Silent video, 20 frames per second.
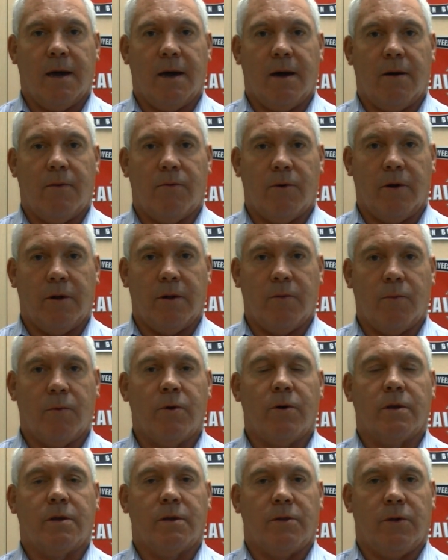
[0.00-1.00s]
Rod had
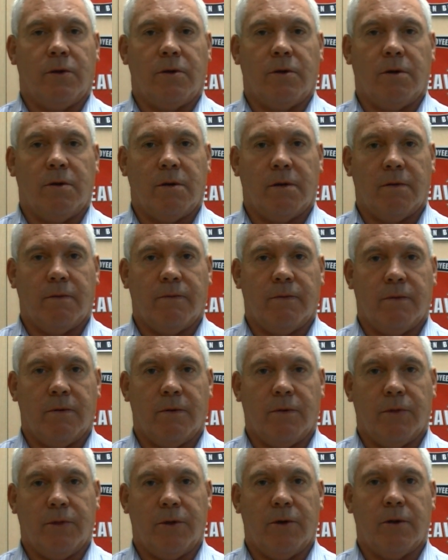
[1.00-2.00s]
worked at the union
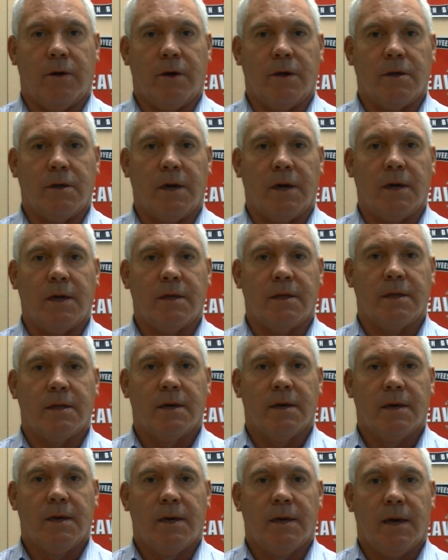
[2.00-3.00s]
for 13 years